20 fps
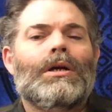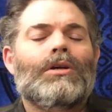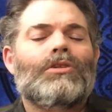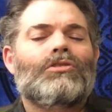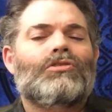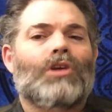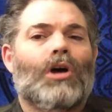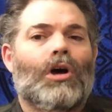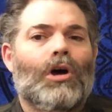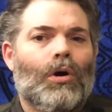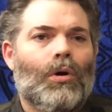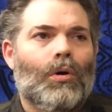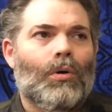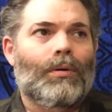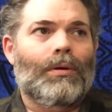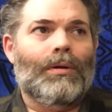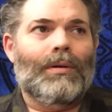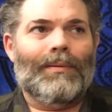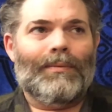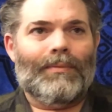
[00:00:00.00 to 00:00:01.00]

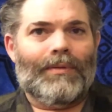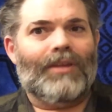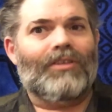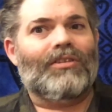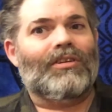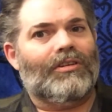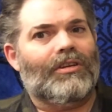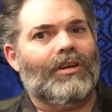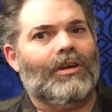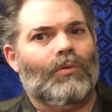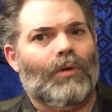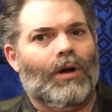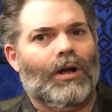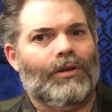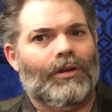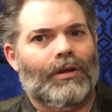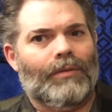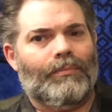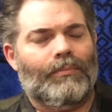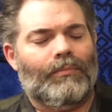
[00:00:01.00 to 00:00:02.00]
So that's going to take a while
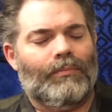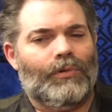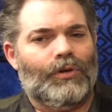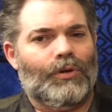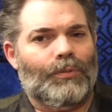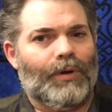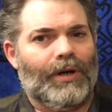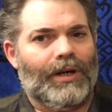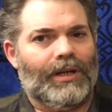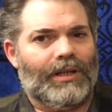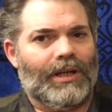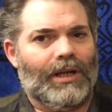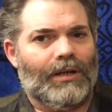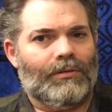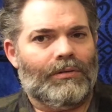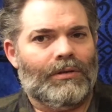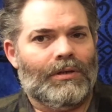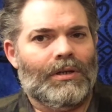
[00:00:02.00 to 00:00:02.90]
to break down.